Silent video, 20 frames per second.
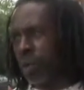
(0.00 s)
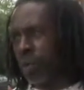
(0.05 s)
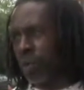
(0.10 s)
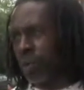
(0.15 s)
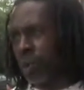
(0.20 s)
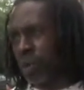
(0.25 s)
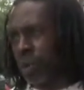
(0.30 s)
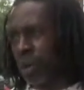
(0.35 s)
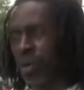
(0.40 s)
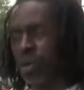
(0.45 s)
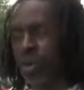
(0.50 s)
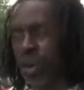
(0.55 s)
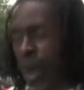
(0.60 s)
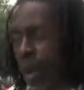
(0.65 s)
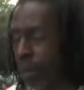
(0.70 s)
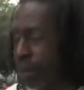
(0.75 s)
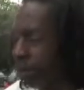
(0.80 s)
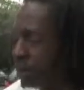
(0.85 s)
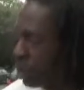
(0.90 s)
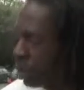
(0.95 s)
for those
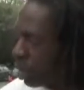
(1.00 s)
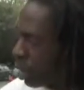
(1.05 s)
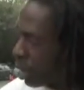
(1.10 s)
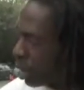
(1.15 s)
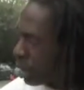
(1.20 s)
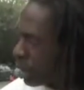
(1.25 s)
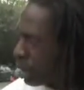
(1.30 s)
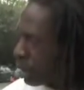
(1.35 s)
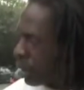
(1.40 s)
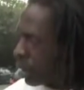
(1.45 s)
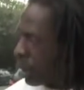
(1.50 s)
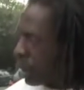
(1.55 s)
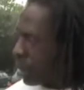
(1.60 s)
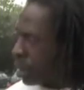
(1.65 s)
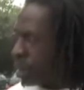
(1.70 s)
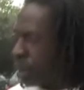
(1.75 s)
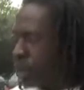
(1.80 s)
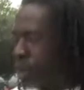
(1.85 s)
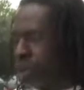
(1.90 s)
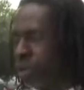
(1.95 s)
types of drugs.
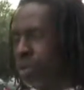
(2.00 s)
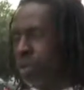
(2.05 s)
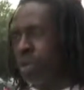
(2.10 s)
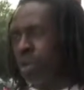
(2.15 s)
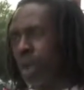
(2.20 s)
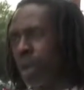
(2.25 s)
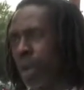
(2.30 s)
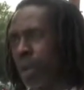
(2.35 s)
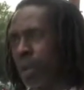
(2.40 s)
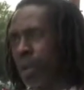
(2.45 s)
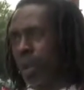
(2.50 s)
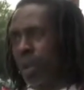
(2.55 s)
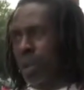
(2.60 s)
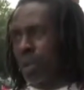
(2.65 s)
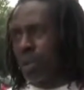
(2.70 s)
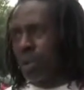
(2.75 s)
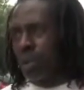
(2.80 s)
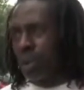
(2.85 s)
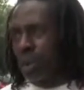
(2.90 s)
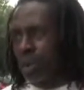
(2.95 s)
You know, who came
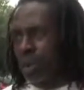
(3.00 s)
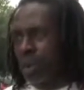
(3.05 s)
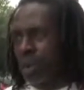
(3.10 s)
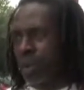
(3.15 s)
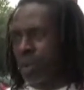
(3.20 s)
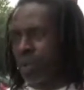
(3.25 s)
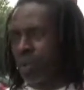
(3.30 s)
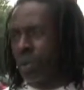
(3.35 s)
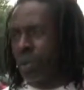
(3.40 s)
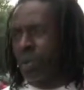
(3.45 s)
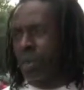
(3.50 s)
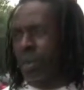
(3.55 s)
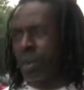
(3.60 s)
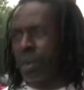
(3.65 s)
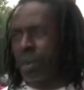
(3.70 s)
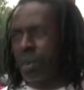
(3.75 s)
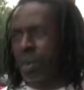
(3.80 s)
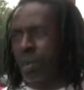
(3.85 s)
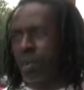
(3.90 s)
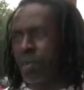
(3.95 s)
out with all these definitions,